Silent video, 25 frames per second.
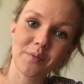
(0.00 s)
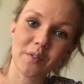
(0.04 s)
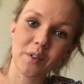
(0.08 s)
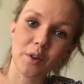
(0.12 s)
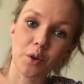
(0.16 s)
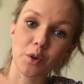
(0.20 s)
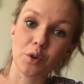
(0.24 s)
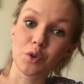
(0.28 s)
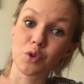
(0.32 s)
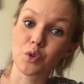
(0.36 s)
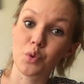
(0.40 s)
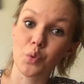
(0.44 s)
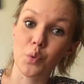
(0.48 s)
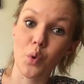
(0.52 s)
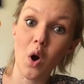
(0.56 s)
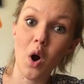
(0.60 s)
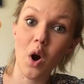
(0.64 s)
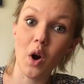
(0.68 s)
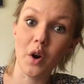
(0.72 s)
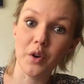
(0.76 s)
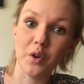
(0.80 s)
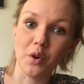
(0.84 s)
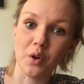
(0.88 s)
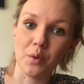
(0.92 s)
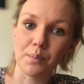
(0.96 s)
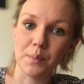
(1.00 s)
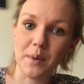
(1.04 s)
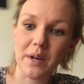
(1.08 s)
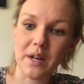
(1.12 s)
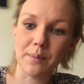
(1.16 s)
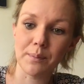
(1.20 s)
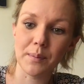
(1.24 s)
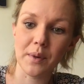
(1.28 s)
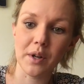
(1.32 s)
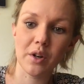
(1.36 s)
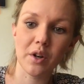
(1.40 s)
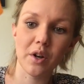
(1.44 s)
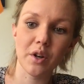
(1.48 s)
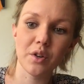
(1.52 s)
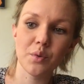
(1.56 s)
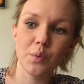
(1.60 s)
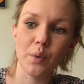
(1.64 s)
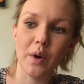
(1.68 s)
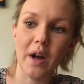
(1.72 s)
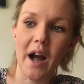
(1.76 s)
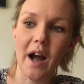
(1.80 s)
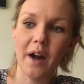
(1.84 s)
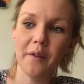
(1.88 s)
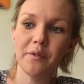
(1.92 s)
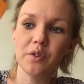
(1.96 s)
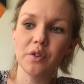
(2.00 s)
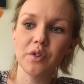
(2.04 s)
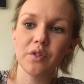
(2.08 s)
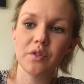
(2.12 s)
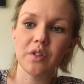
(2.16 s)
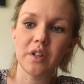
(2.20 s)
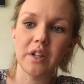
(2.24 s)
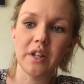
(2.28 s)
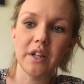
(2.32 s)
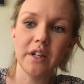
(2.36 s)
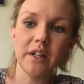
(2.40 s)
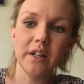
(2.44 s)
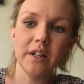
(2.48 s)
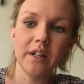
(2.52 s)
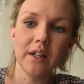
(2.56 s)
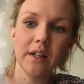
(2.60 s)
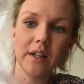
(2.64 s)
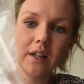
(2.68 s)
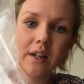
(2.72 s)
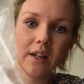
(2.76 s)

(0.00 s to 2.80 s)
or draw your bean, because we have to see